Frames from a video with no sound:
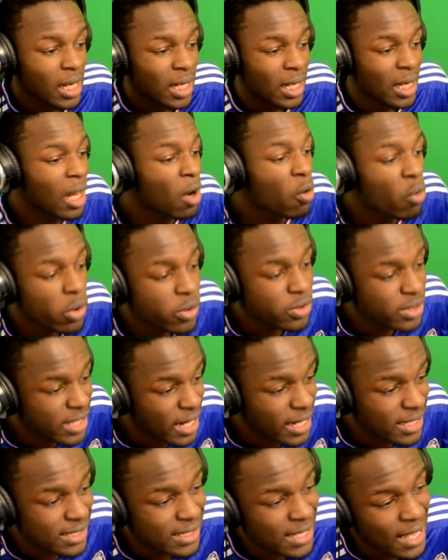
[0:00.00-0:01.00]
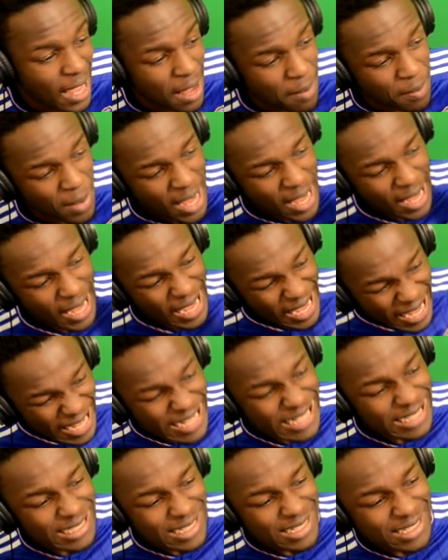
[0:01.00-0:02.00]
Lawal's next to him.
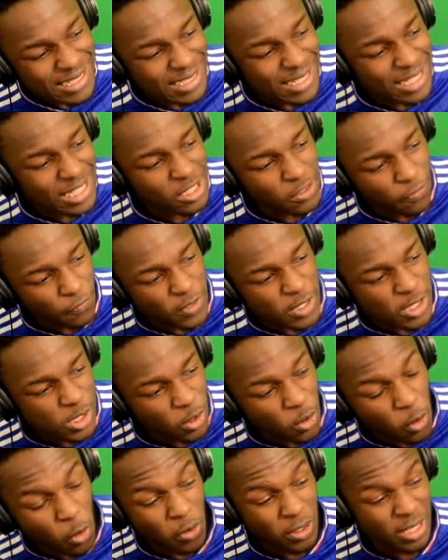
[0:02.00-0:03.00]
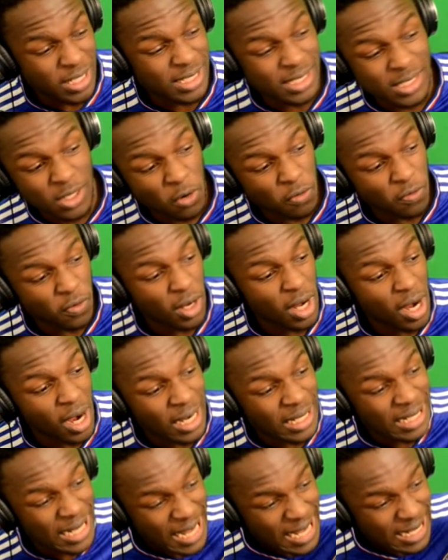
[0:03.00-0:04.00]
86 physical on a silver
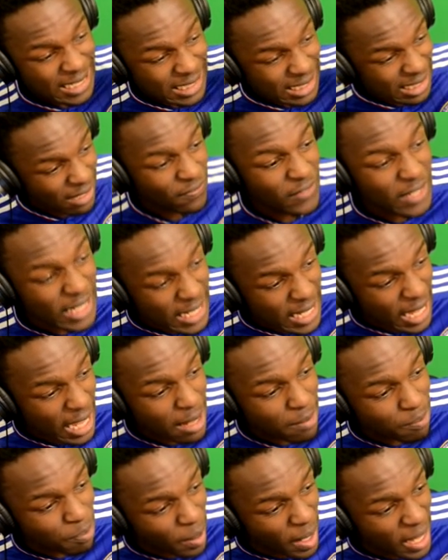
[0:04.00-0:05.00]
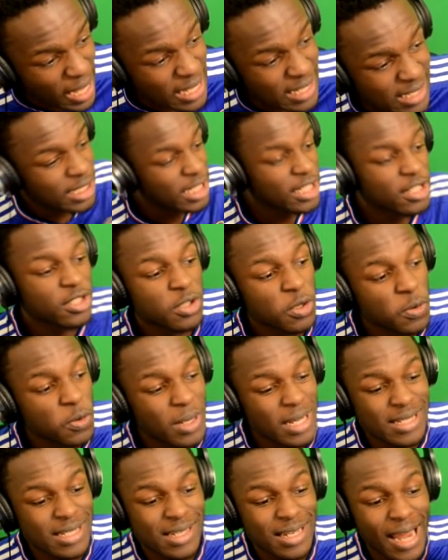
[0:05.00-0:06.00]
card, 78 pace. This dude
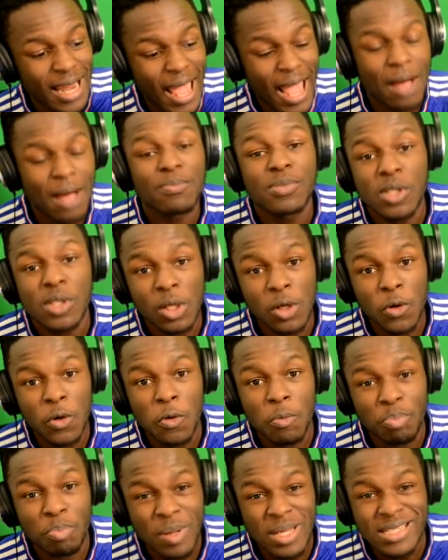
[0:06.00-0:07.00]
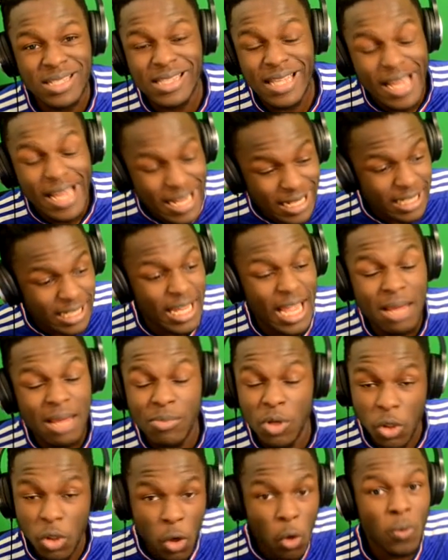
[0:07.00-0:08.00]
is an absolute beast. In
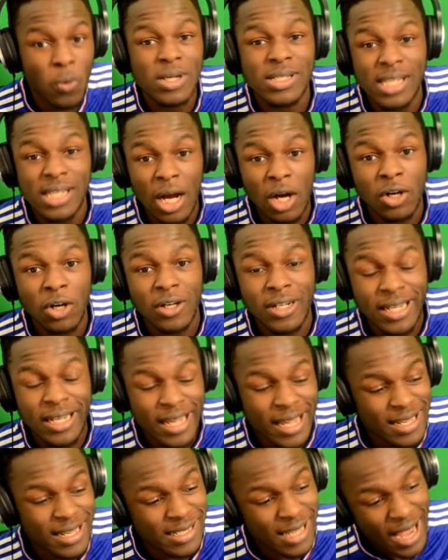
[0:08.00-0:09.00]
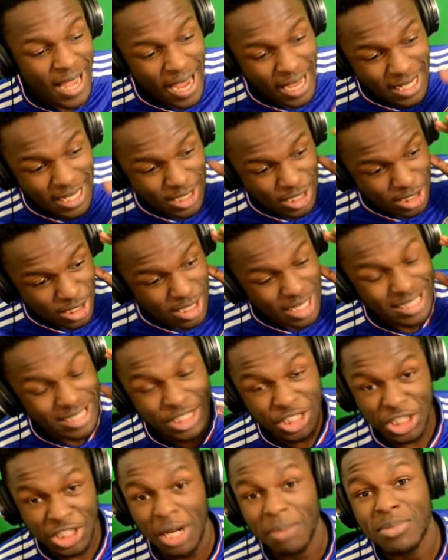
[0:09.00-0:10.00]
game you notice how good he is, and it's just a
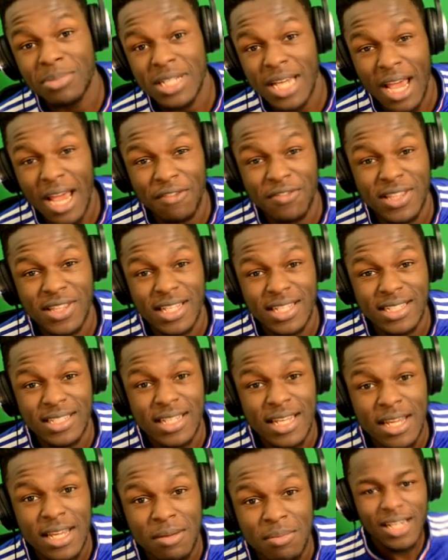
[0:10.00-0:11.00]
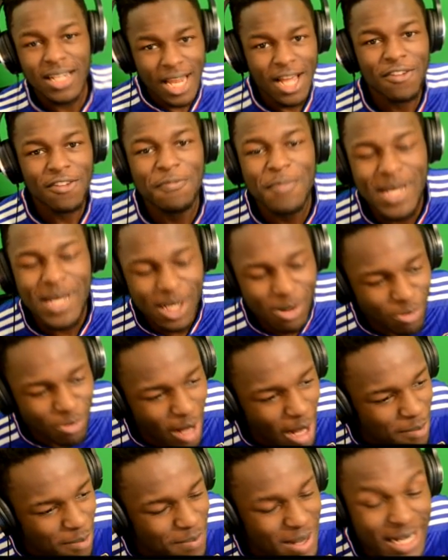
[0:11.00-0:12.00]
gem to have in the team. Left mid and
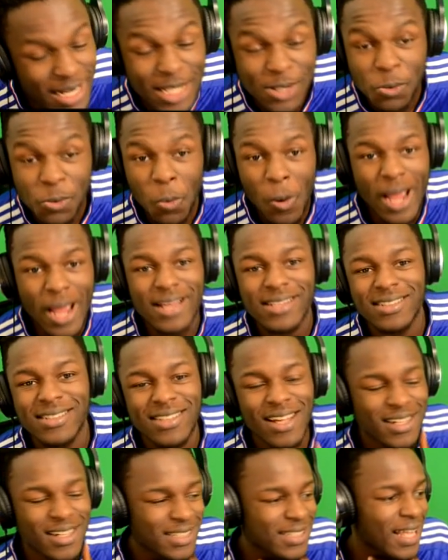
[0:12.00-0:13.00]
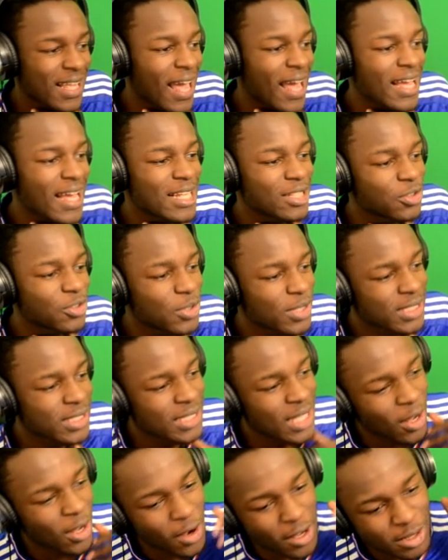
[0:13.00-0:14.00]
right mid is where it starts to get
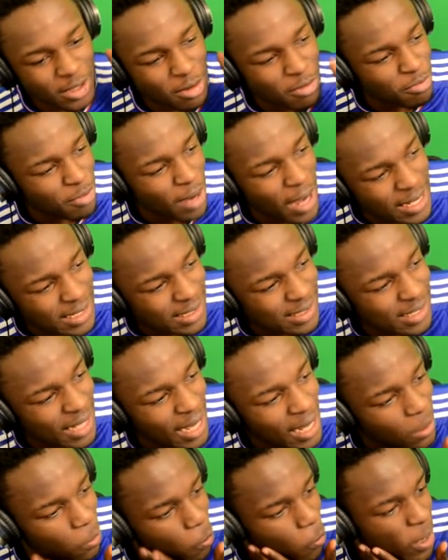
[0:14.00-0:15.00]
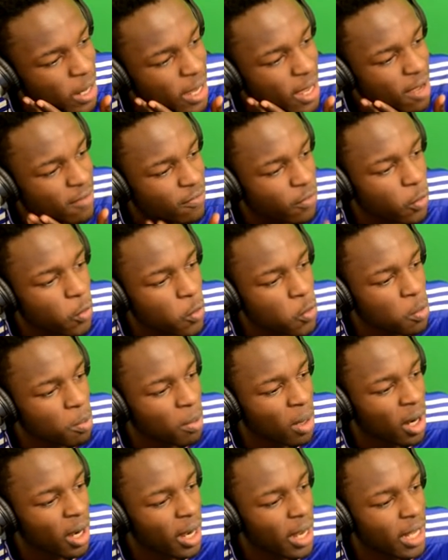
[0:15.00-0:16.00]
interesting. On the right side we have
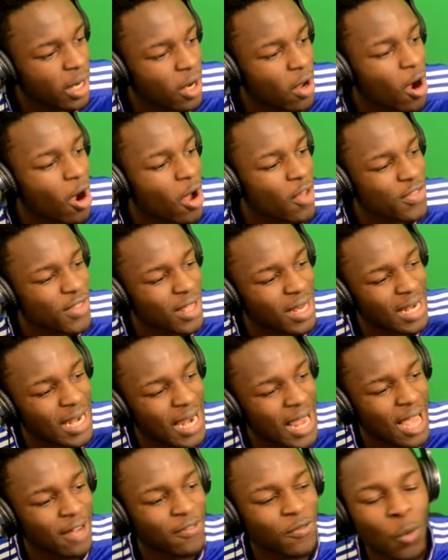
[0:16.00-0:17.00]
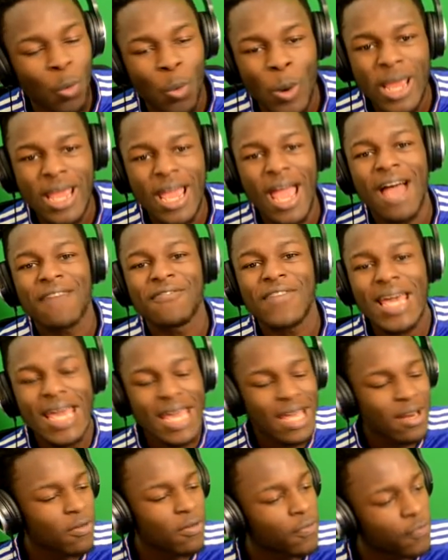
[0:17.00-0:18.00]
Umar, and on the left we have
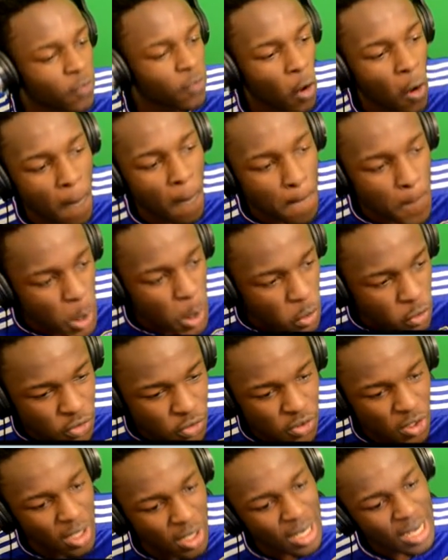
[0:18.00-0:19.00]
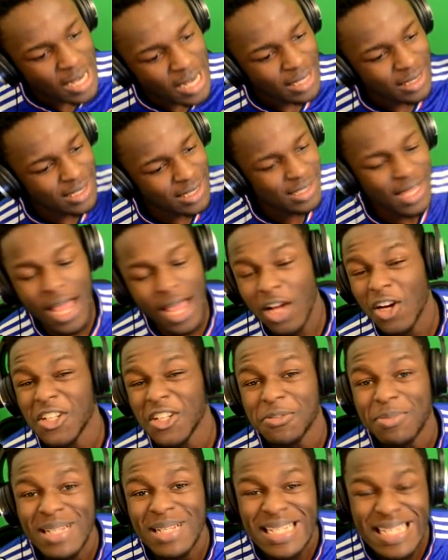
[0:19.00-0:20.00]
Inform Musa. This guy
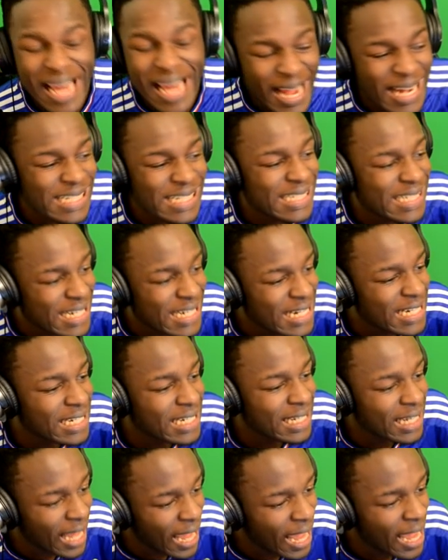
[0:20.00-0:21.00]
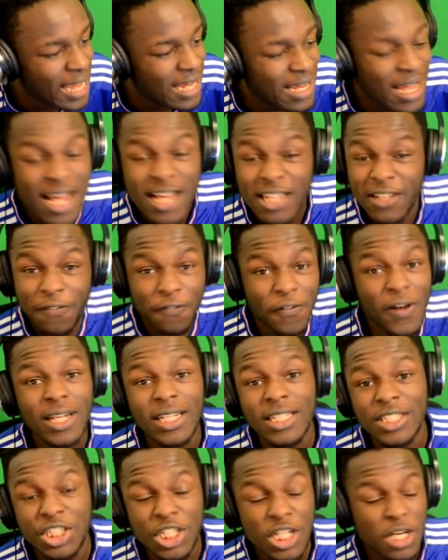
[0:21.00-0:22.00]
cost me 19k. He's
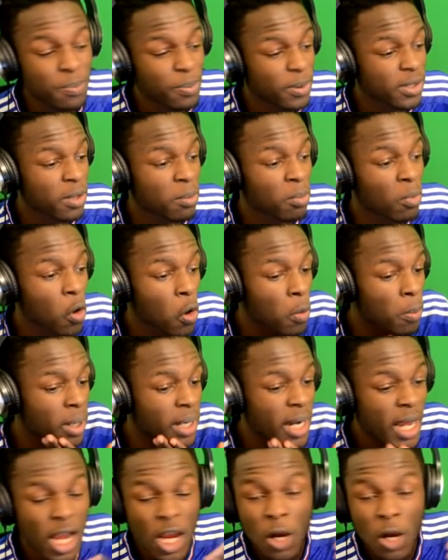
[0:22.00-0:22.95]
fairly cheap at the moment.